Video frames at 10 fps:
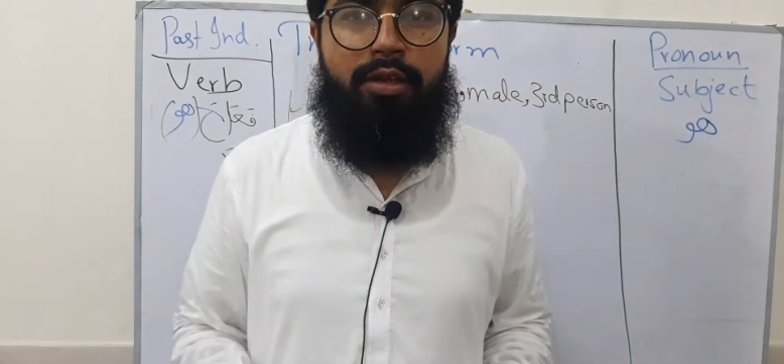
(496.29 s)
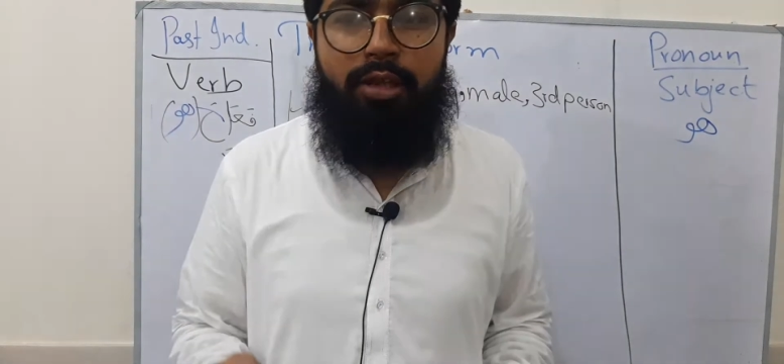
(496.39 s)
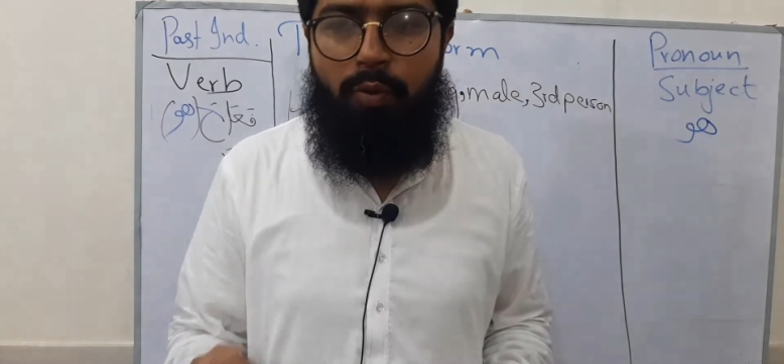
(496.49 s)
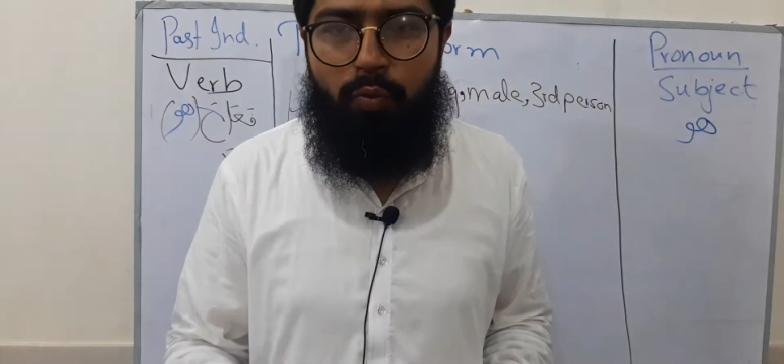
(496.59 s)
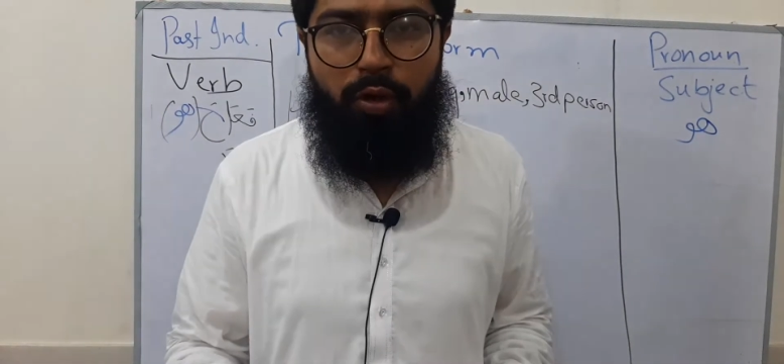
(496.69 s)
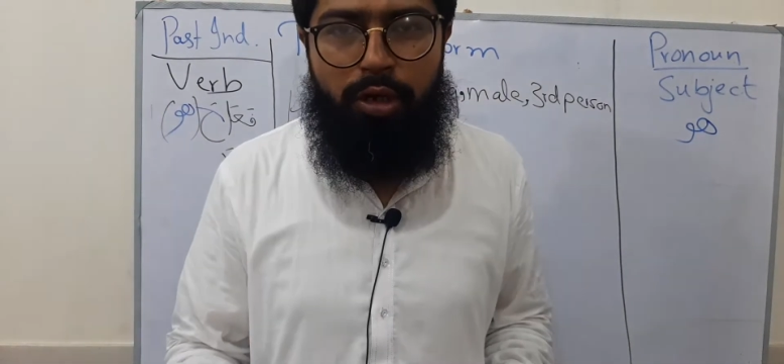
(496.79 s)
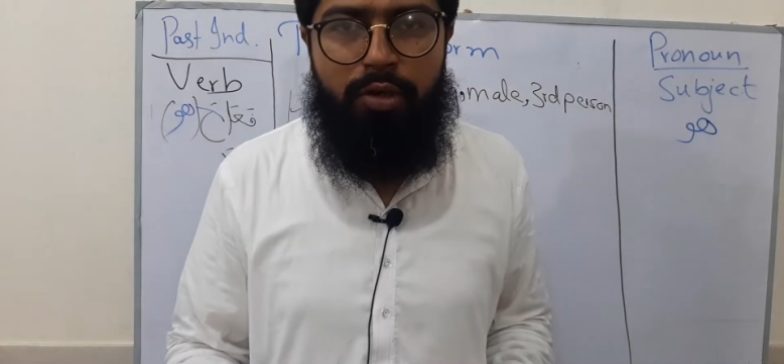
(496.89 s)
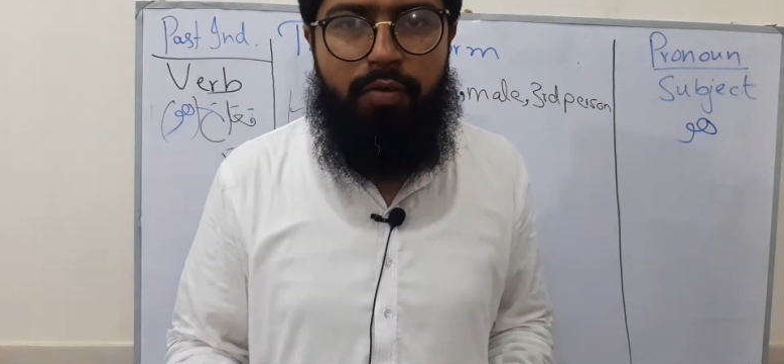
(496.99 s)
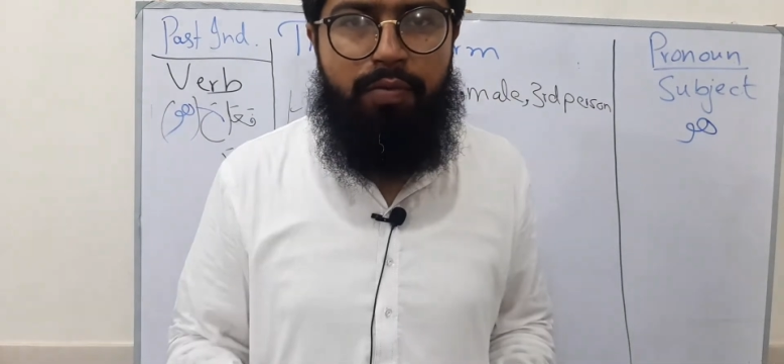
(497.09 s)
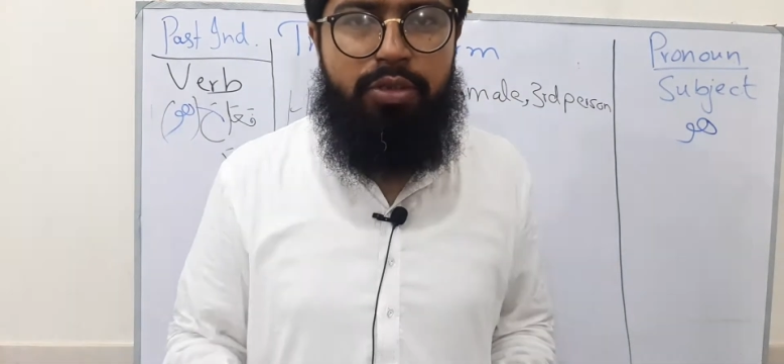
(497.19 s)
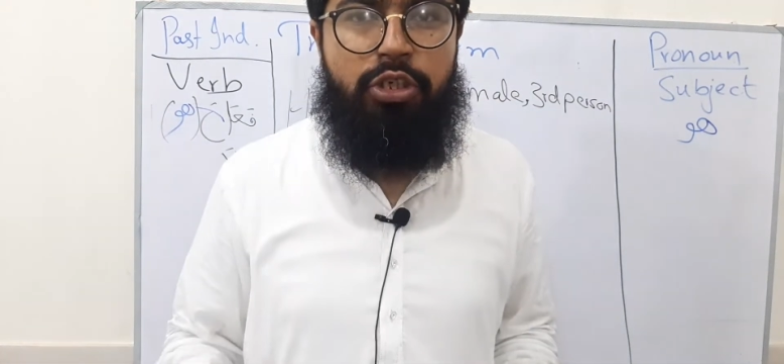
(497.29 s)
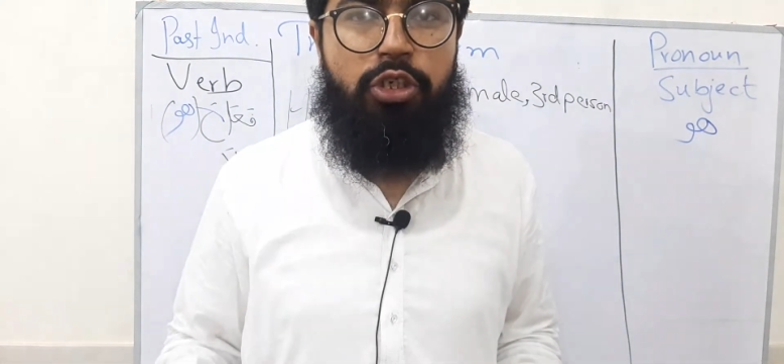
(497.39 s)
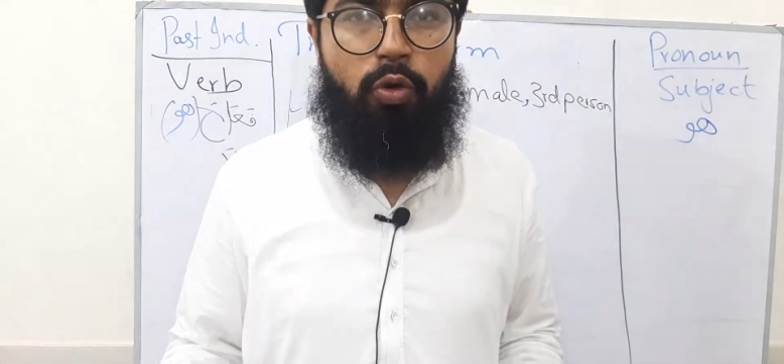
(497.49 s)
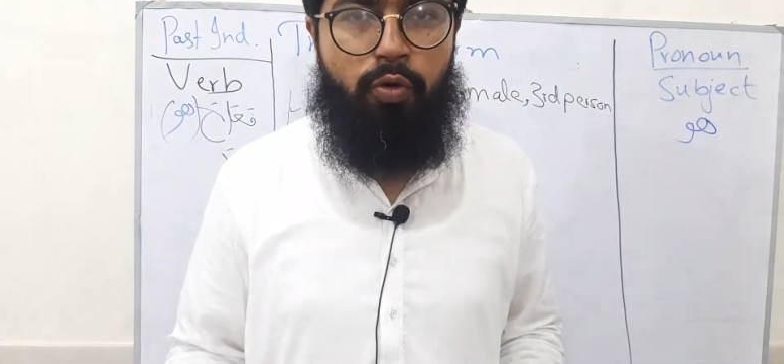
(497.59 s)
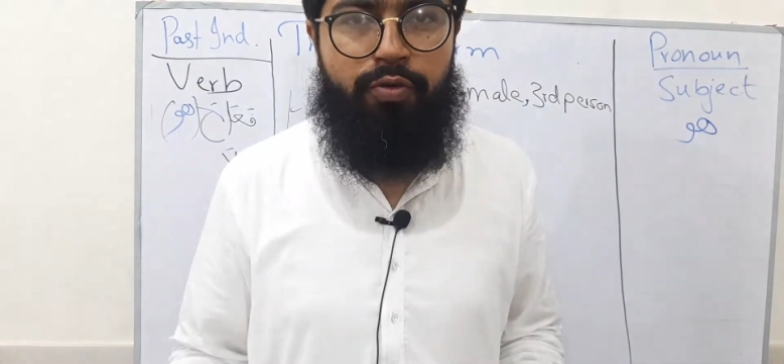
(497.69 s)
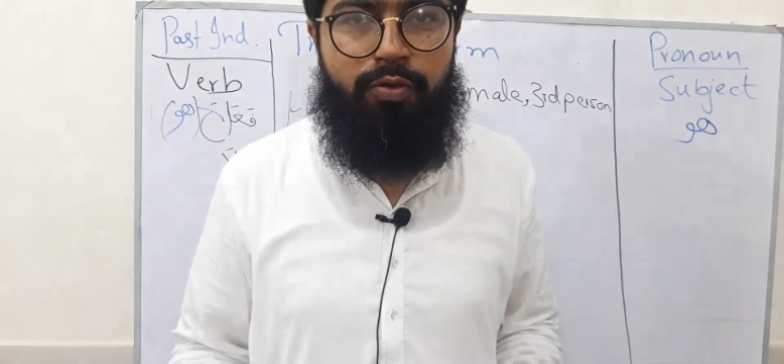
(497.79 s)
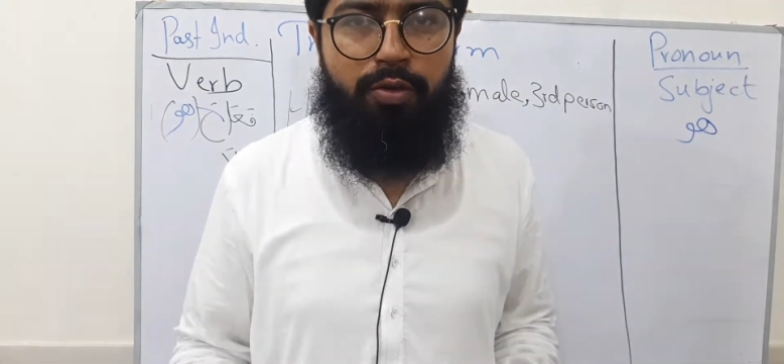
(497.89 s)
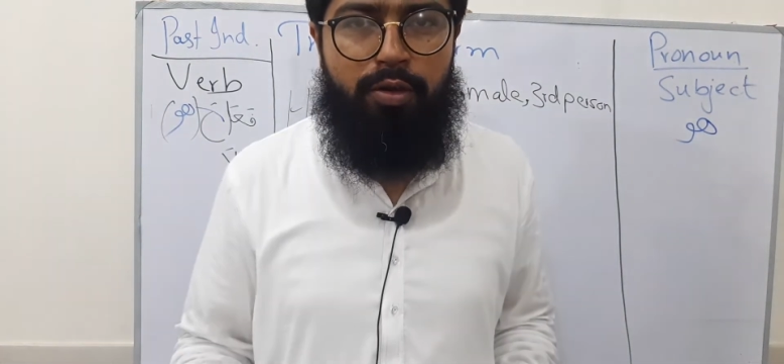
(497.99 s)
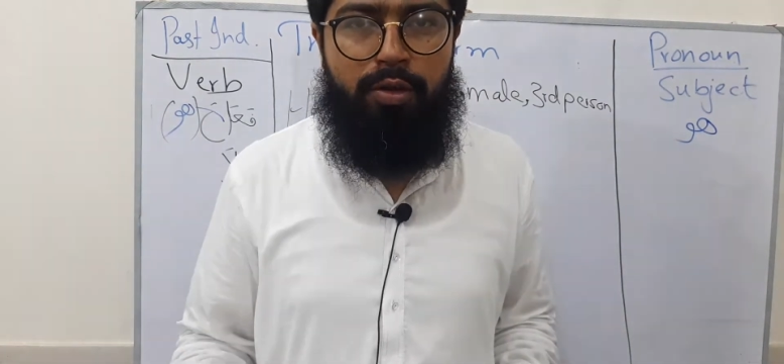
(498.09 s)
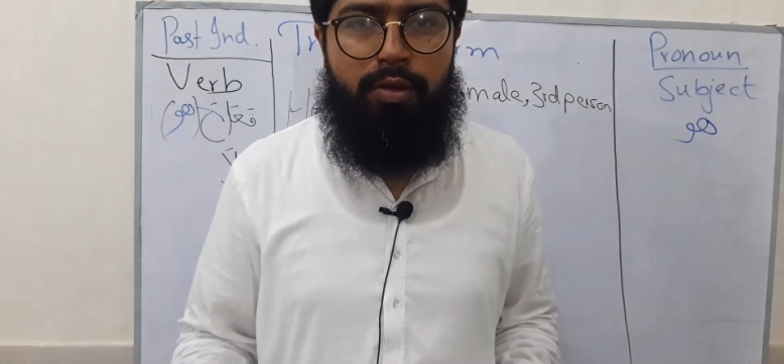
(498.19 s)
the word
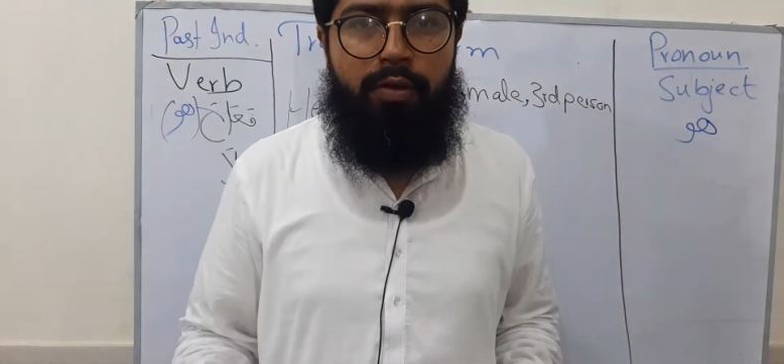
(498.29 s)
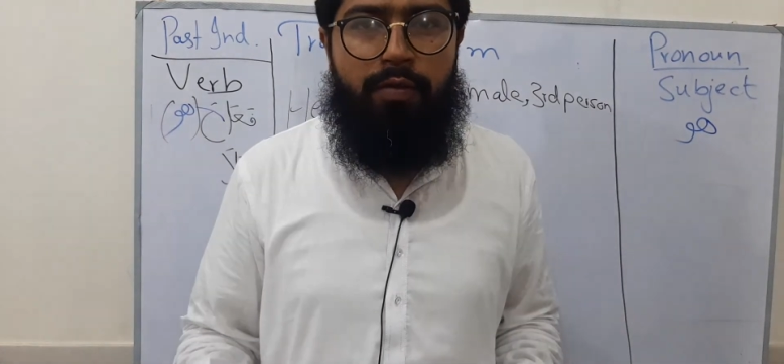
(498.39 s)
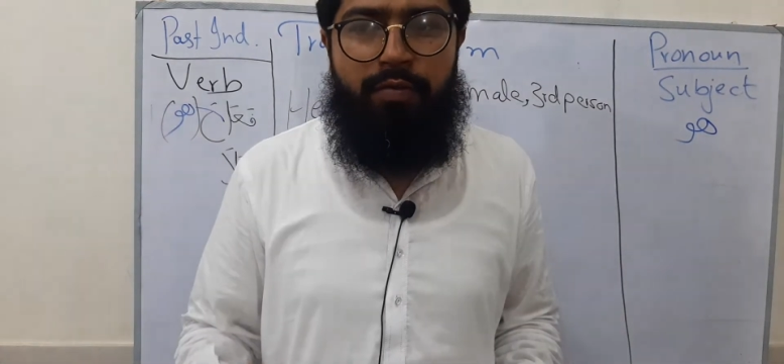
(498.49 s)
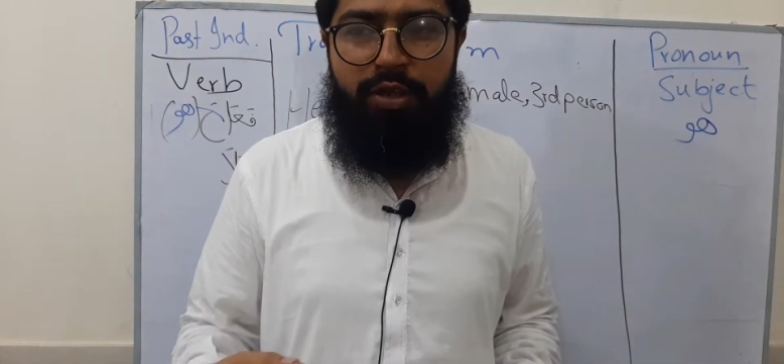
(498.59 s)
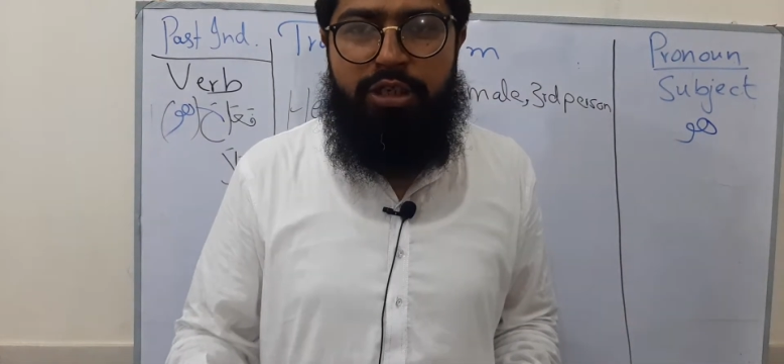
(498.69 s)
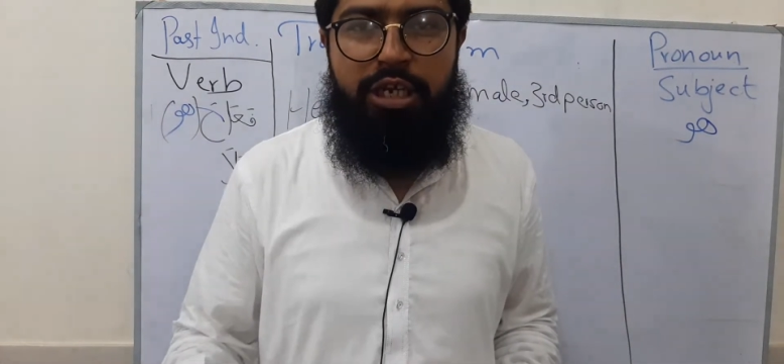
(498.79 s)
which